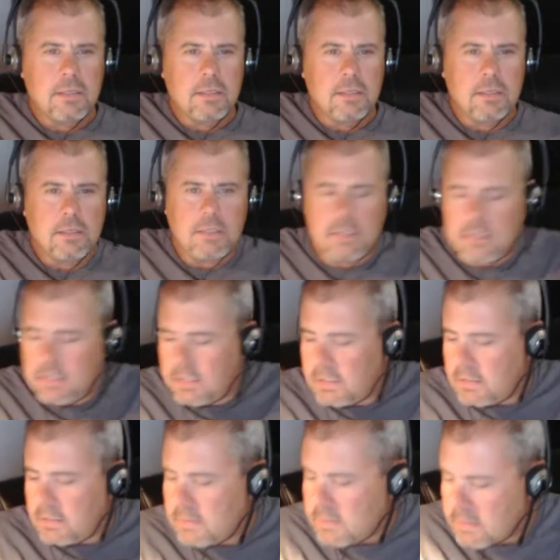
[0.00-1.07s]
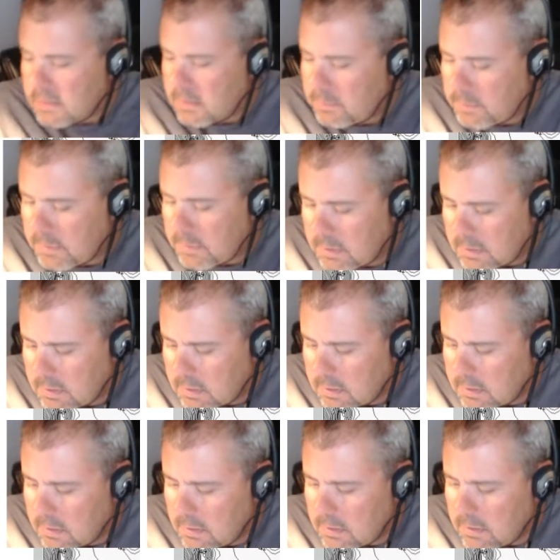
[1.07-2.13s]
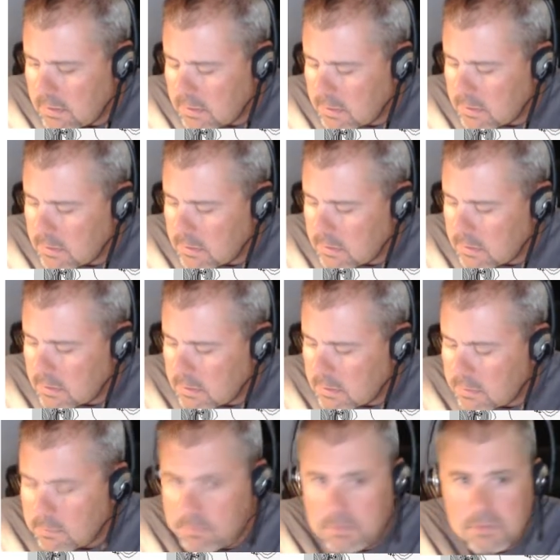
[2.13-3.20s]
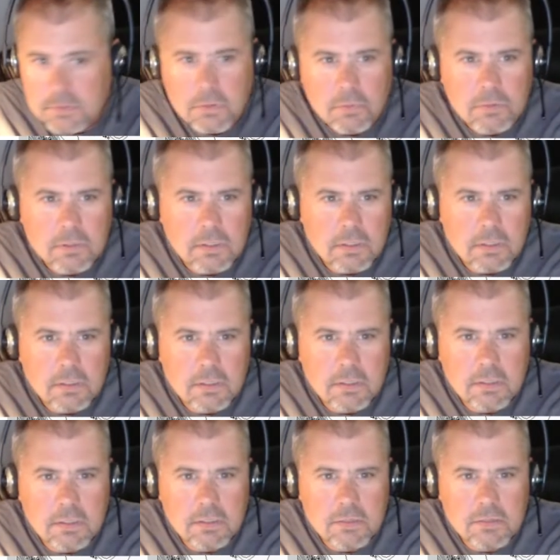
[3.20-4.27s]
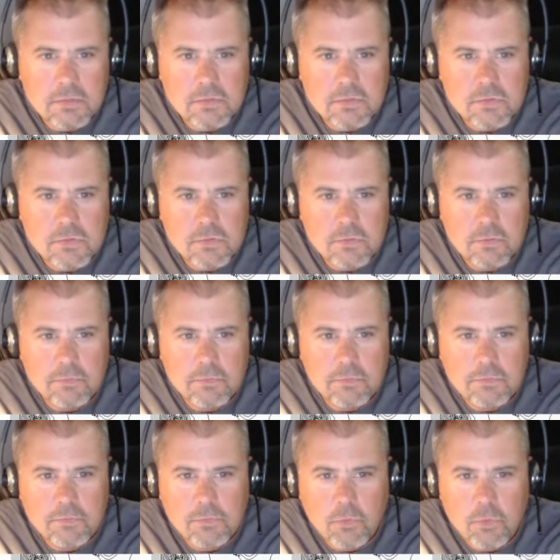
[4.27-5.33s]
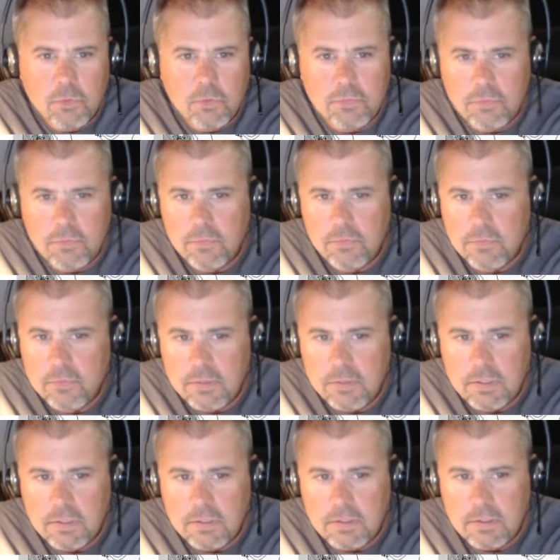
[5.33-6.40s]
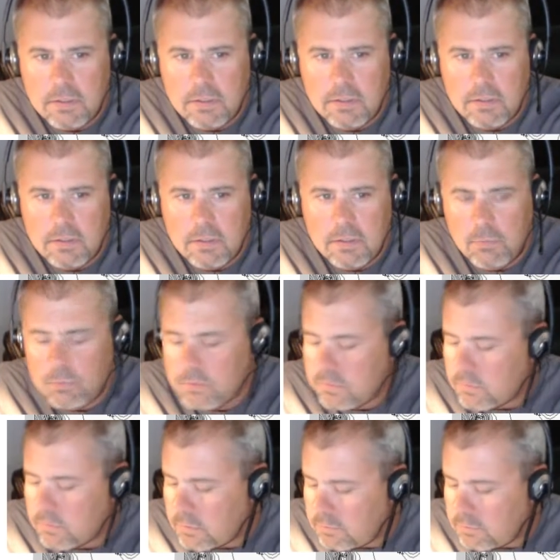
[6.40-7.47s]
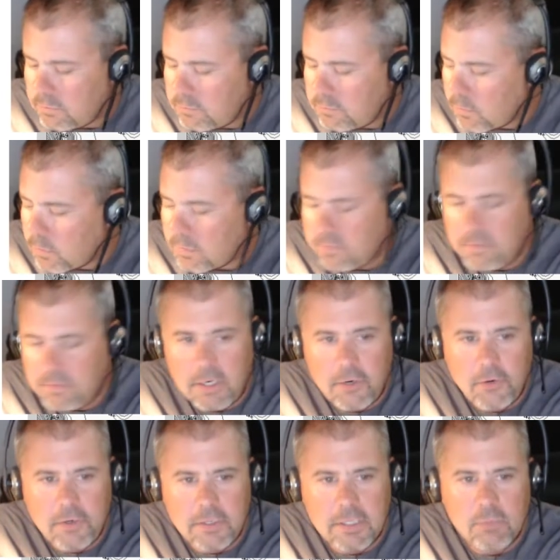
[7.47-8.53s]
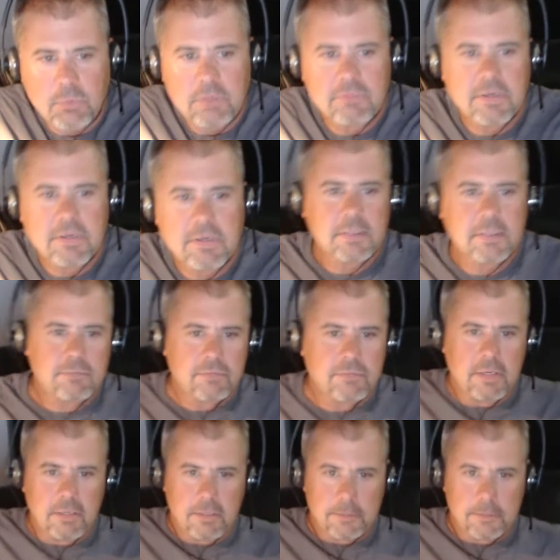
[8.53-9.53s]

And that is going to be Patoka. This is the 4th, yeah, 1, 2, 3, 4th area that we've identified here.